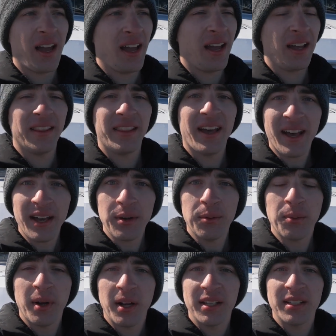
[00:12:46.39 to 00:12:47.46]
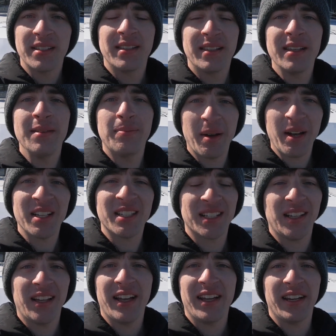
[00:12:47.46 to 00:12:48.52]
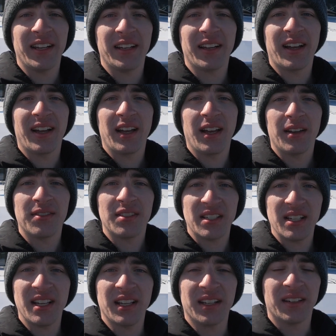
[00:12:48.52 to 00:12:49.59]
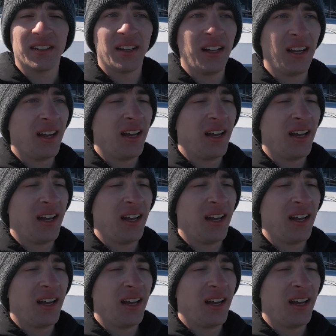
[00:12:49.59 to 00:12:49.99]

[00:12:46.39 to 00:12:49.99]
and that was the best lighting I have seen.